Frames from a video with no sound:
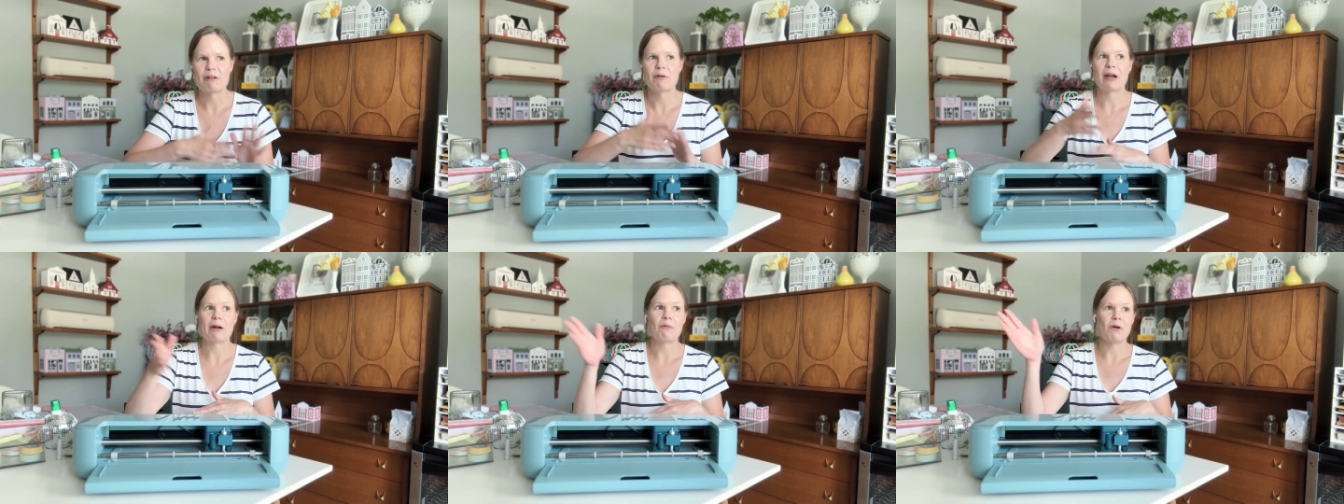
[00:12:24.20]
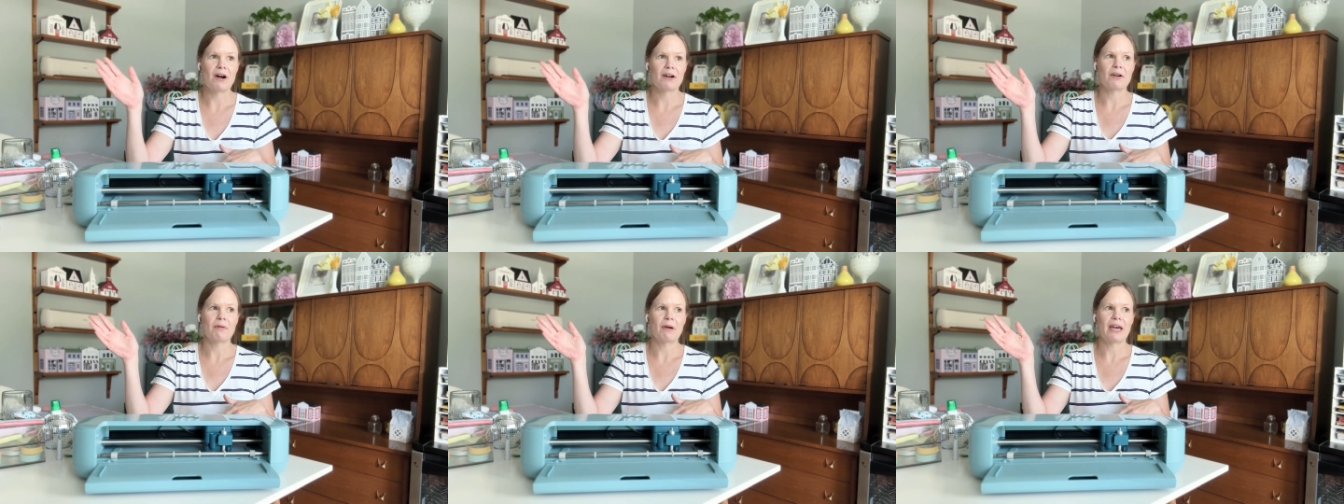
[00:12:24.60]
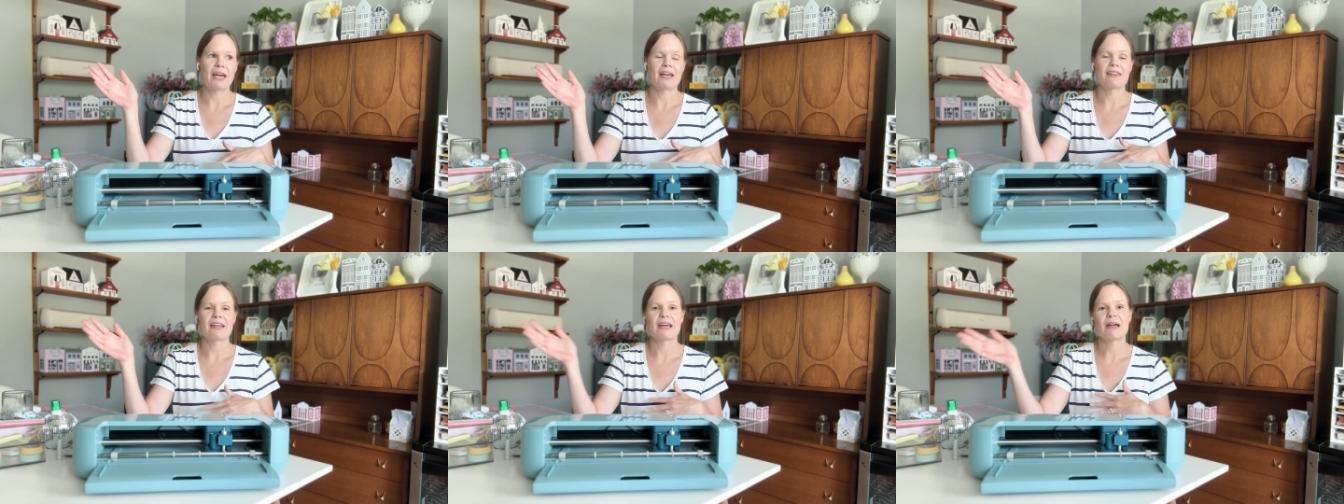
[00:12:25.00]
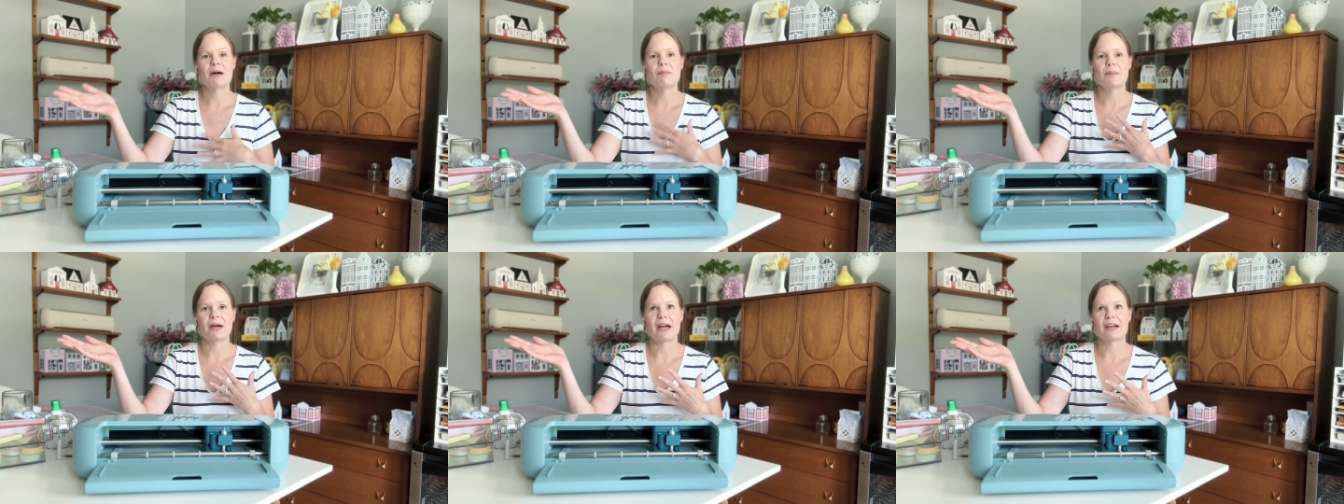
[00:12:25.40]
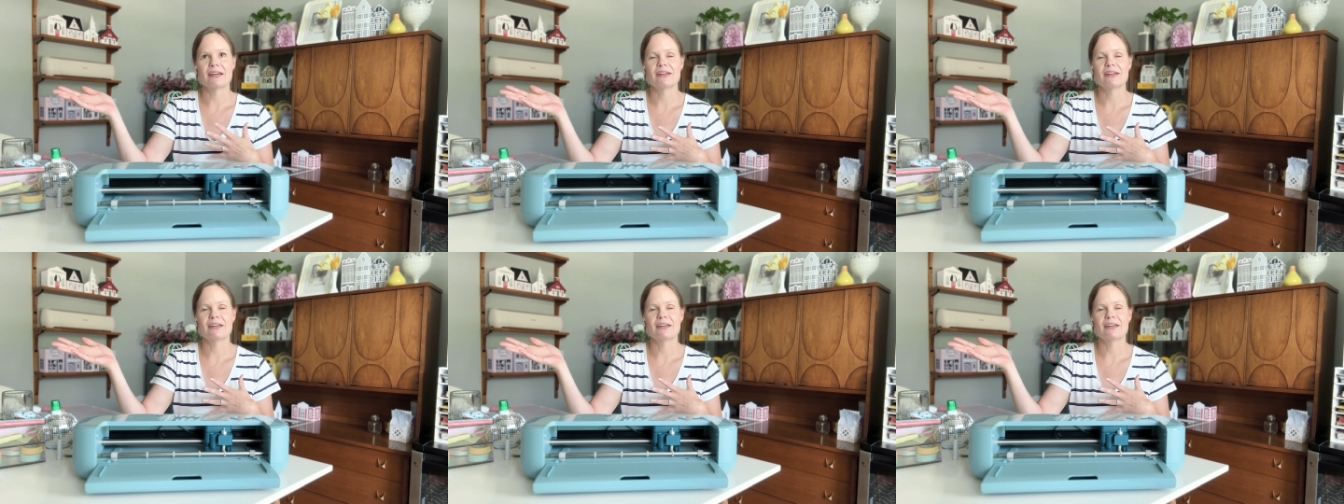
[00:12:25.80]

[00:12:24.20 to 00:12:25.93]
like walk away and then I come back,